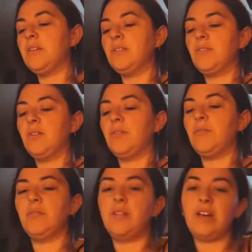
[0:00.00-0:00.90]
So
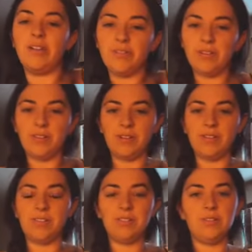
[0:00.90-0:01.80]
without further
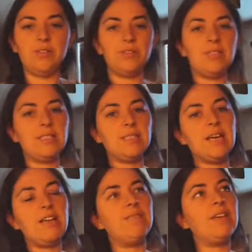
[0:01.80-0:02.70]
ado, let's
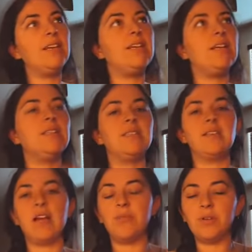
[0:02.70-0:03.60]
dive
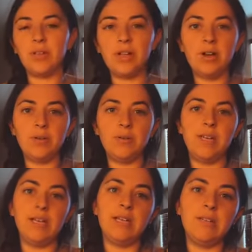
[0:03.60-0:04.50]
in and really hone
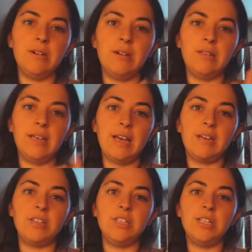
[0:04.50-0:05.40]
in on the
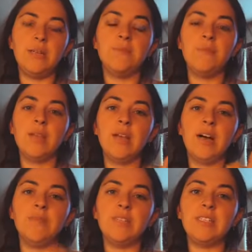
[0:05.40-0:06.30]
energy
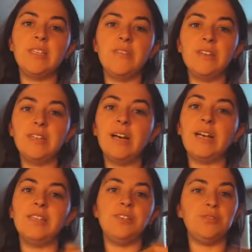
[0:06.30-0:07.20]
of the
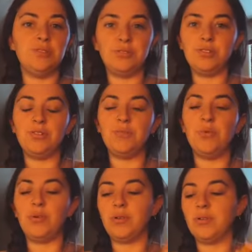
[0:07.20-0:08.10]
79222
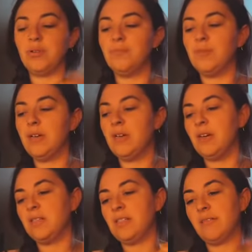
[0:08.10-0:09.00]
portal.
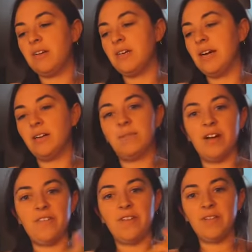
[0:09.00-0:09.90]
7 and 9 are
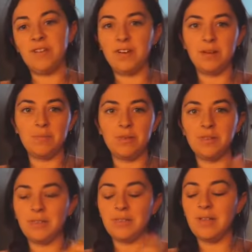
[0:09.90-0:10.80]
my favorite
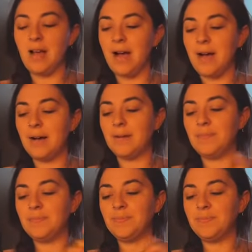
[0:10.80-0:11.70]
numbers.
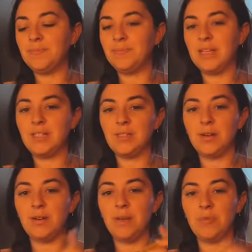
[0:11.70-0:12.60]
So
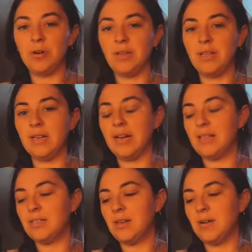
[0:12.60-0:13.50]
I'm born on the
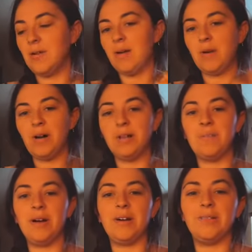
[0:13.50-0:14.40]
9th. So I'm all
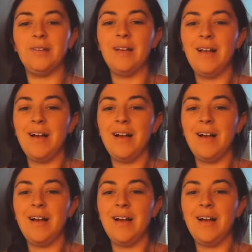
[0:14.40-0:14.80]
about,